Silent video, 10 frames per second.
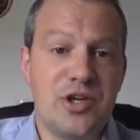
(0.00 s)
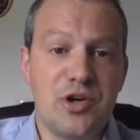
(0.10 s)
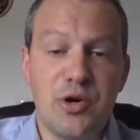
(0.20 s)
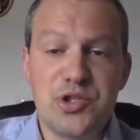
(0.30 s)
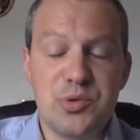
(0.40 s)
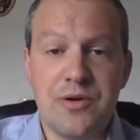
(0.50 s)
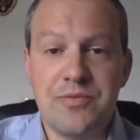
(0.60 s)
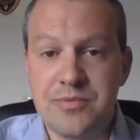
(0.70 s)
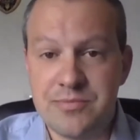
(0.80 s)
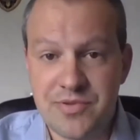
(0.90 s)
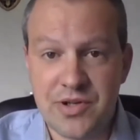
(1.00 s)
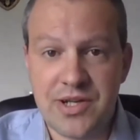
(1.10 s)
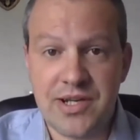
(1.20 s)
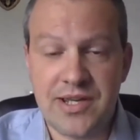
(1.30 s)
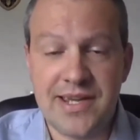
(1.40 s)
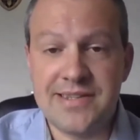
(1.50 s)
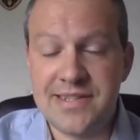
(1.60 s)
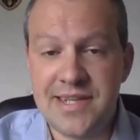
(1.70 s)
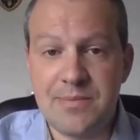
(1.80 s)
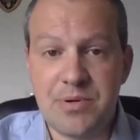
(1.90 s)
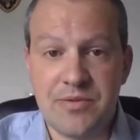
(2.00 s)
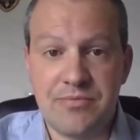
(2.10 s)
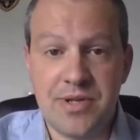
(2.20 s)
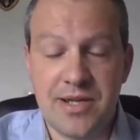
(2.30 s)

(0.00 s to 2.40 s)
You can also opt for a 90-day